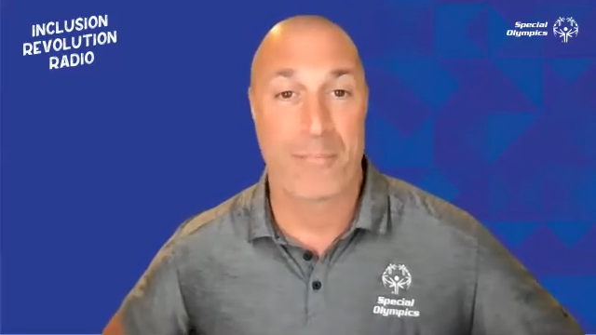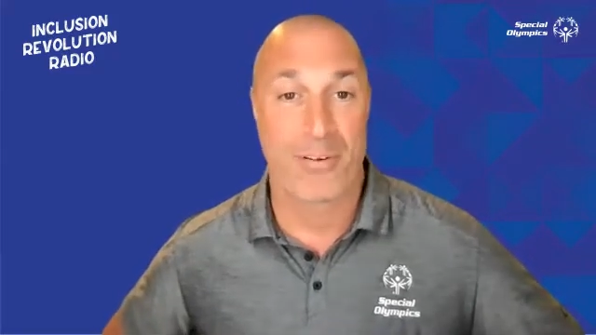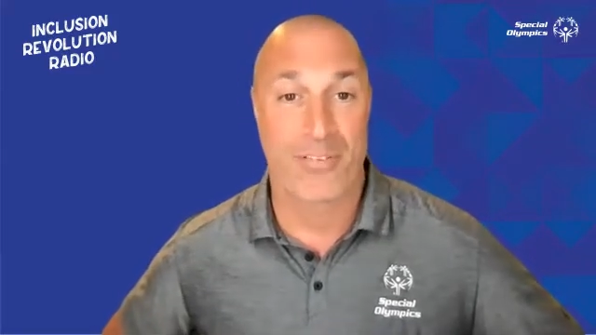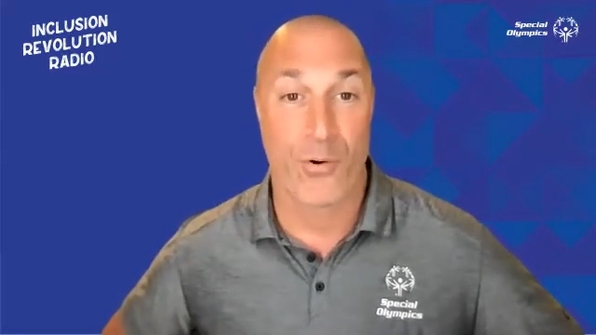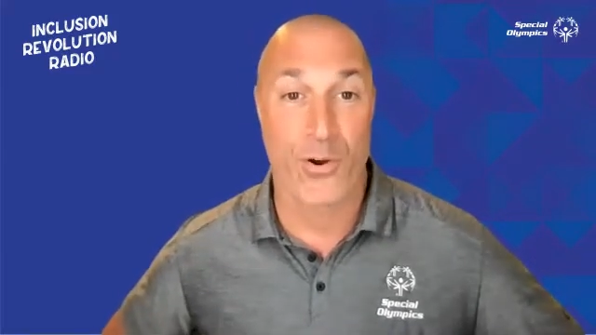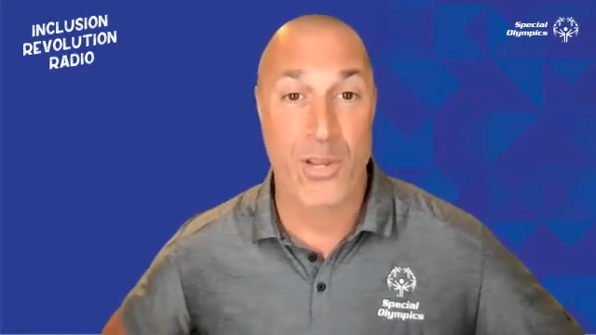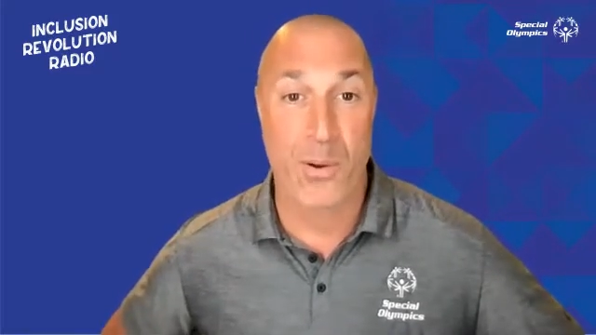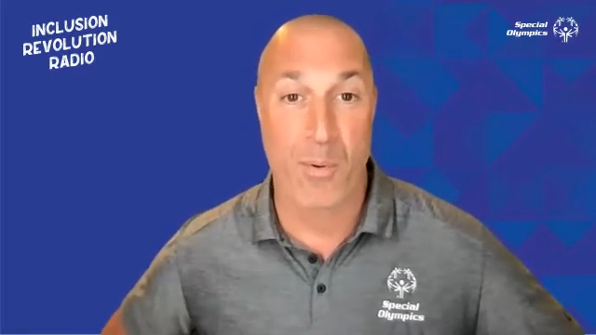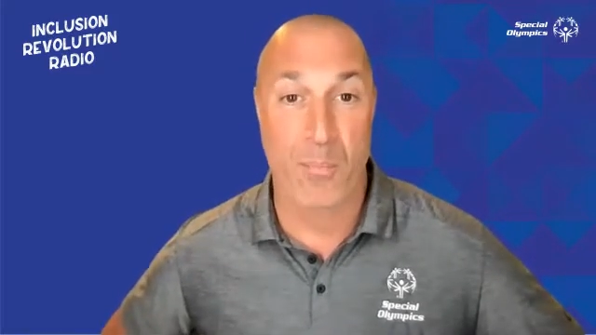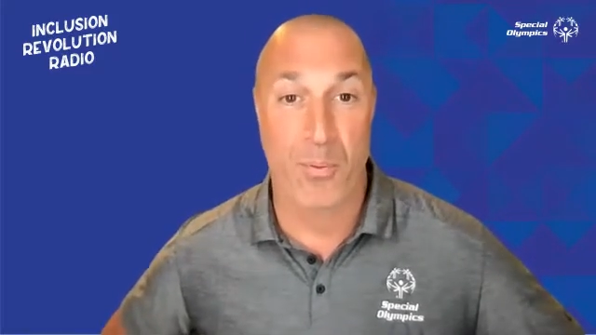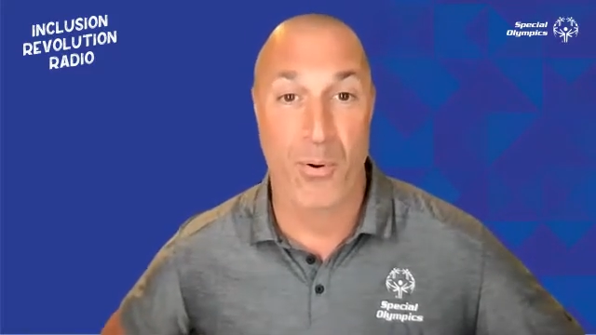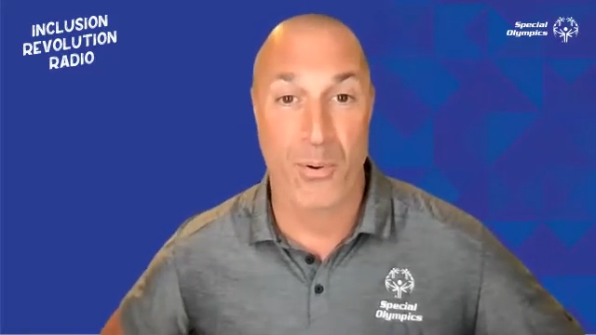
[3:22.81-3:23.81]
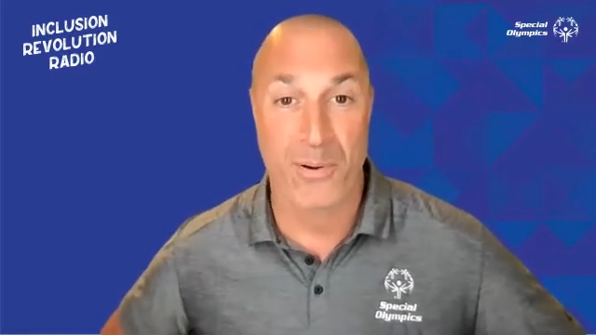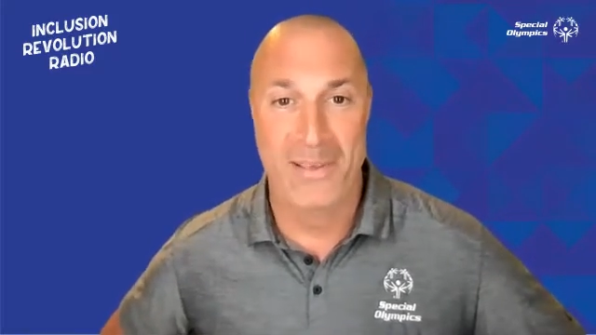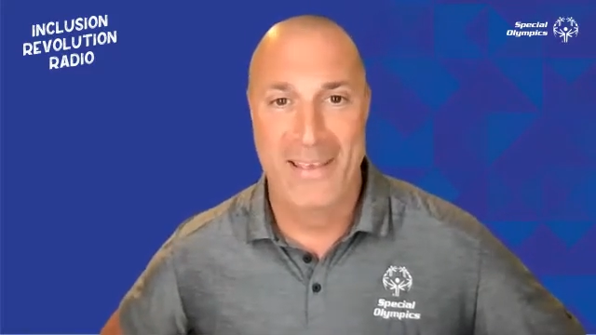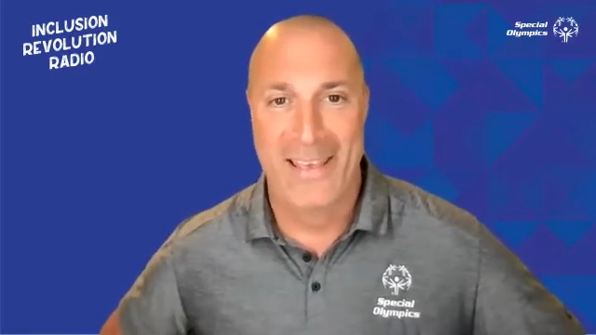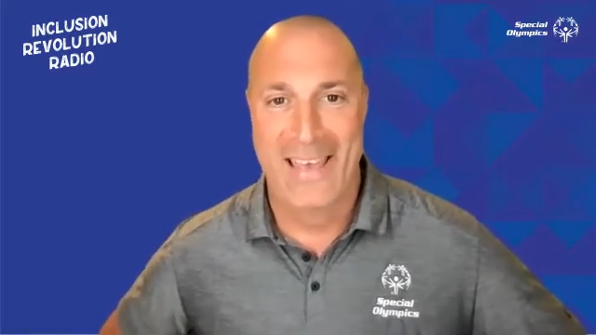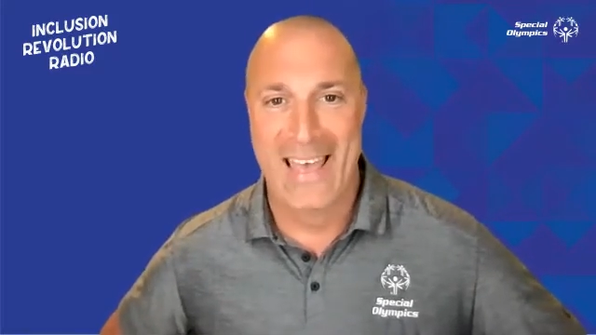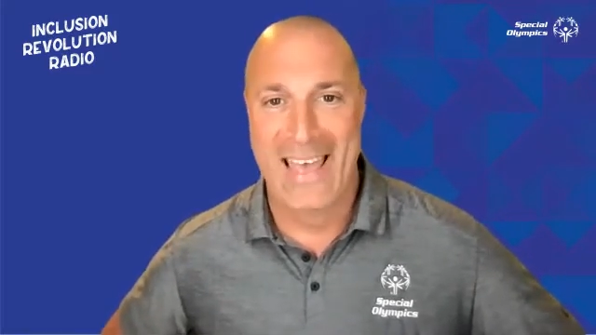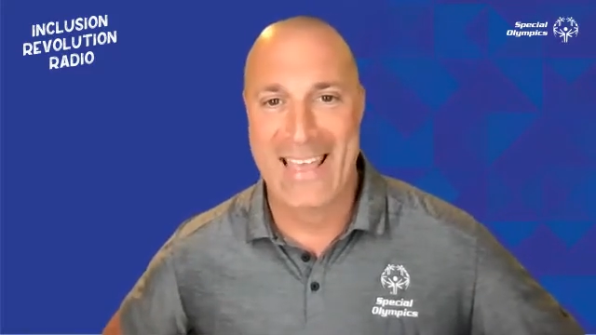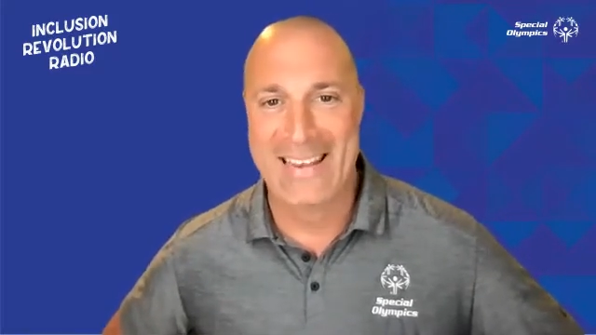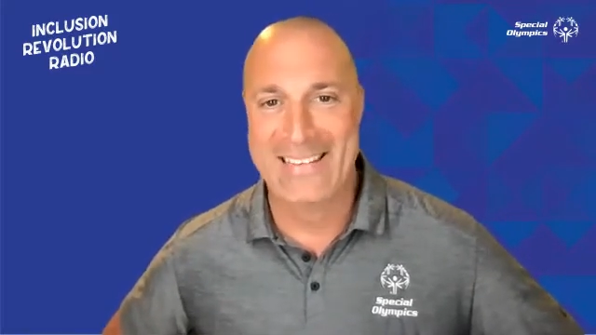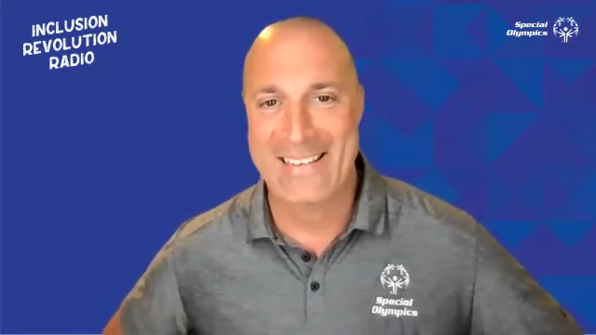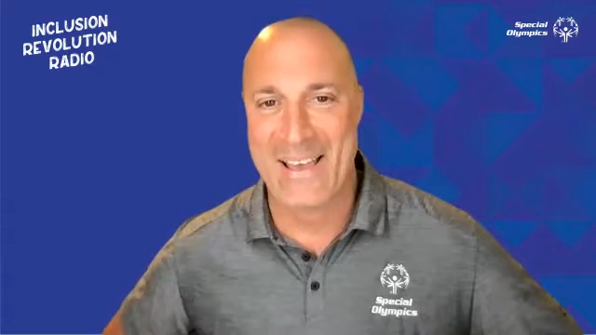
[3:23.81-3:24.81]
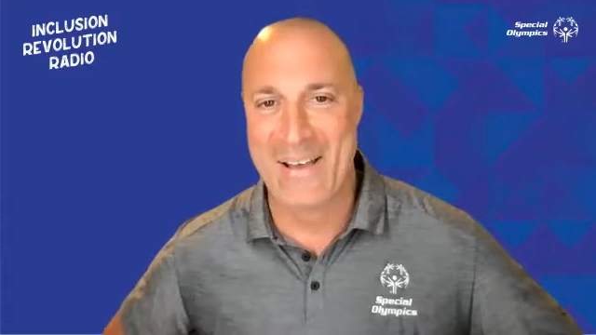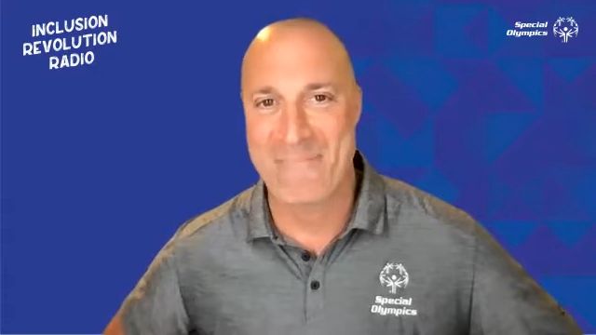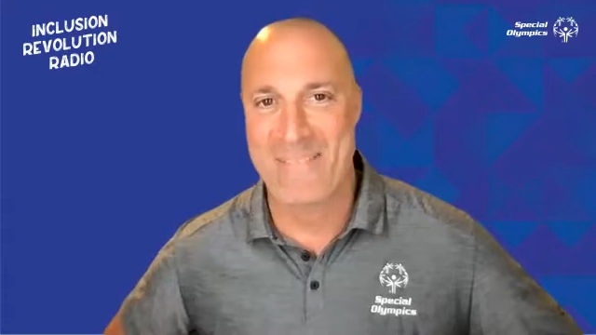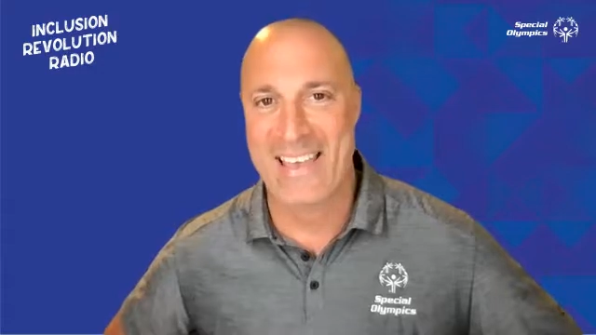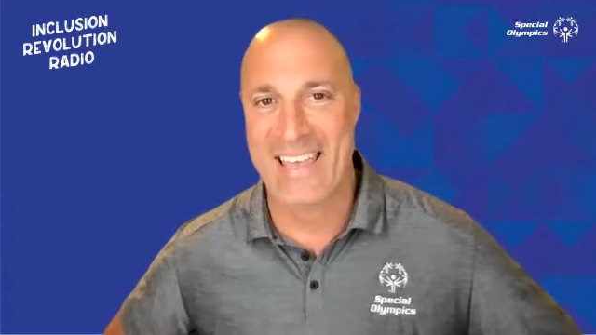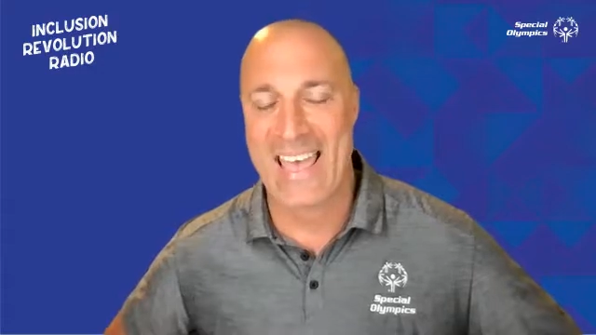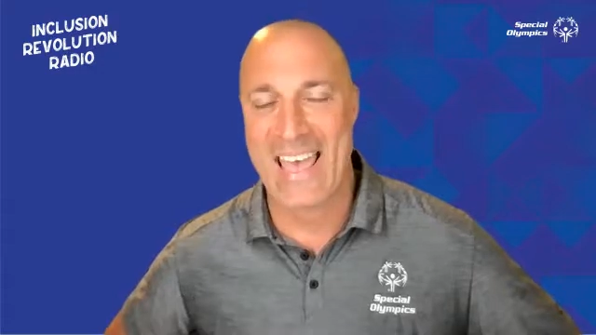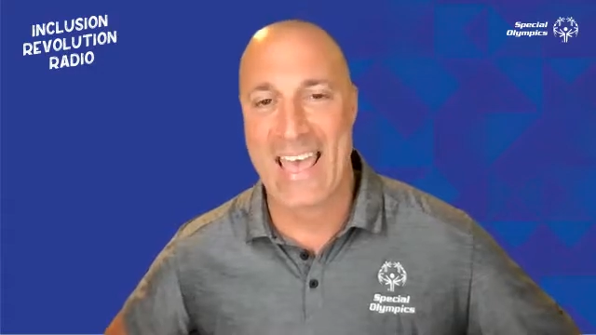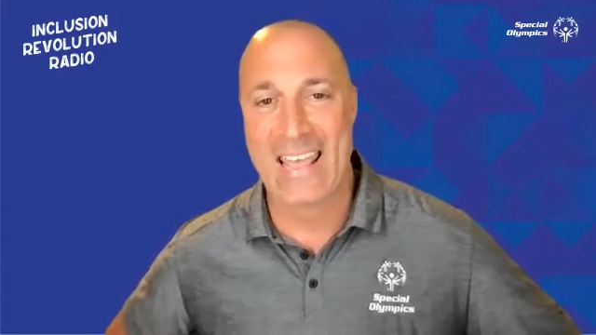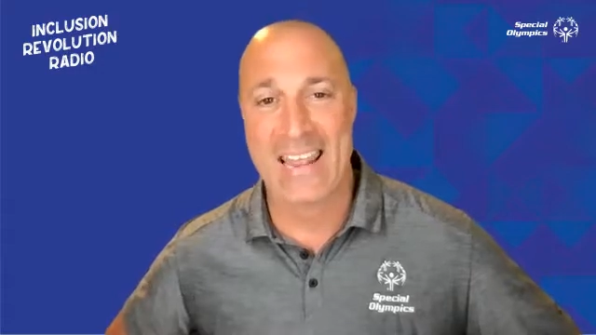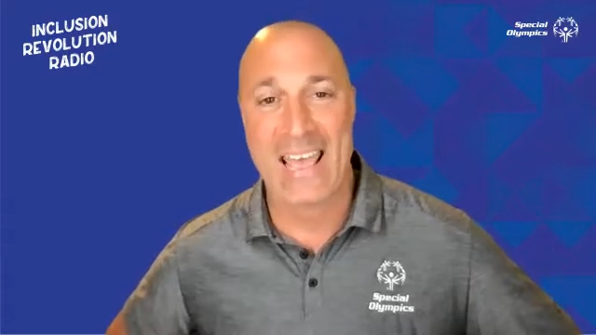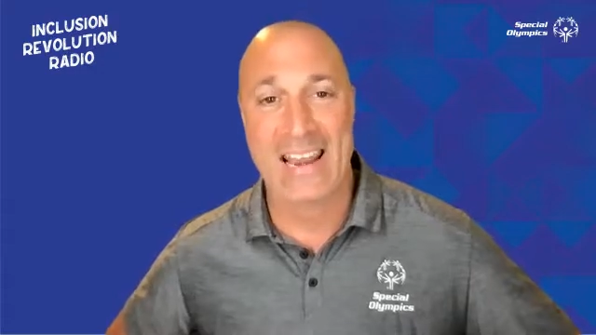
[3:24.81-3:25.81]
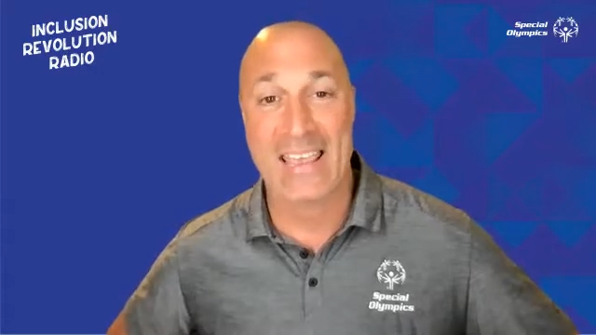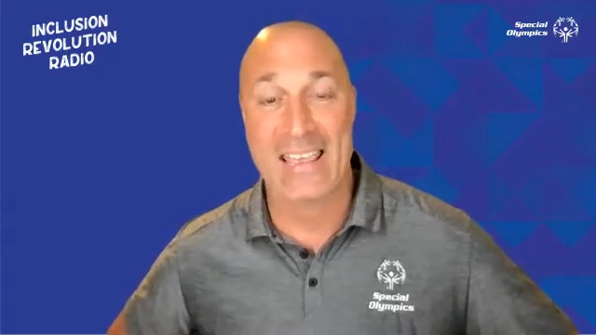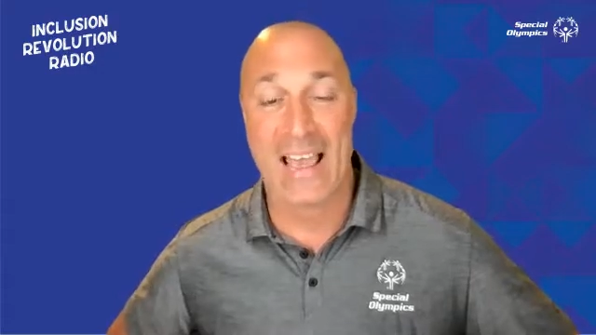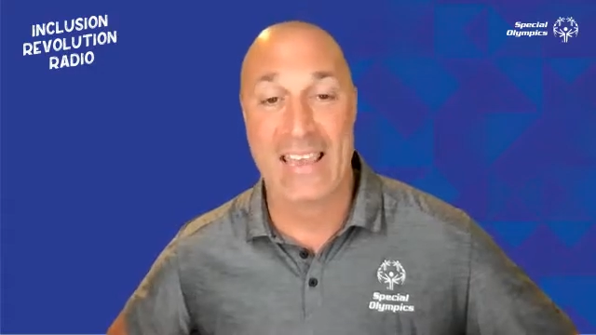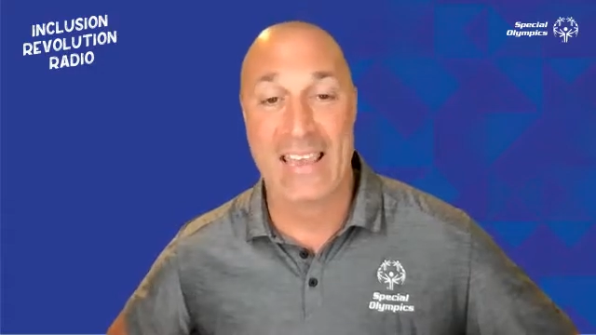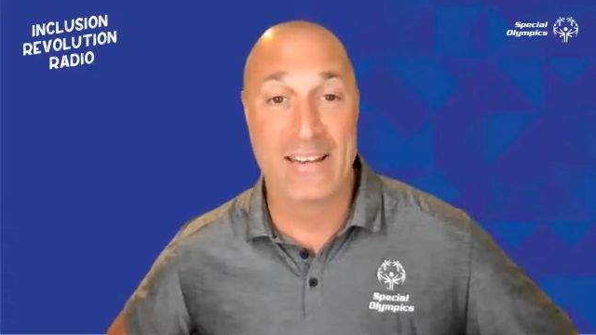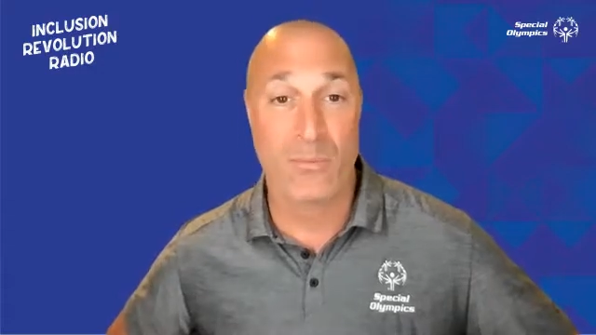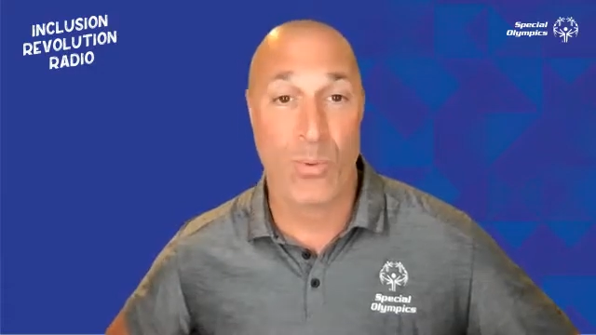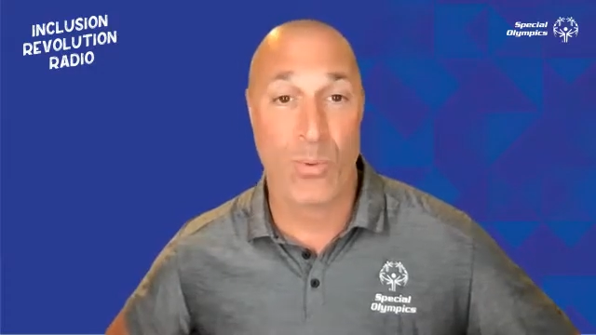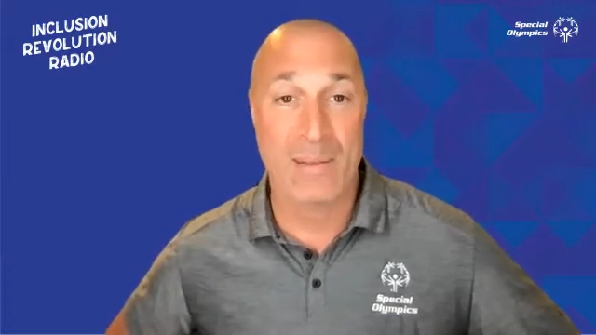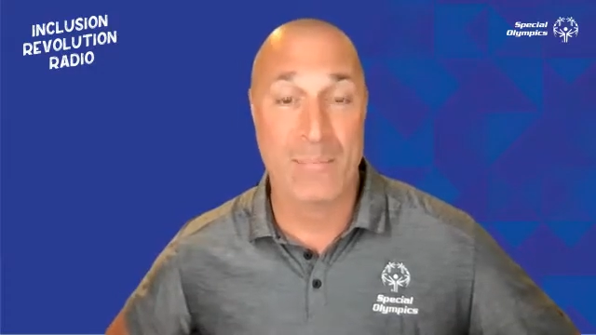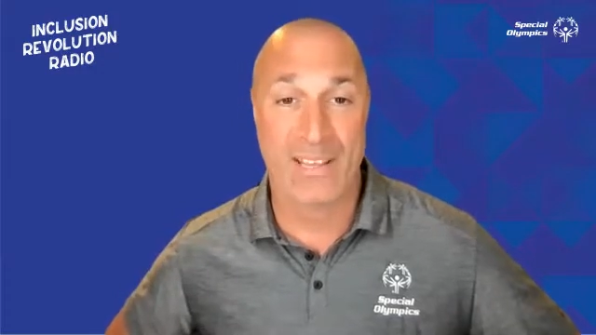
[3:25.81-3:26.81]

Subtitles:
Before you were born, and I didn't win,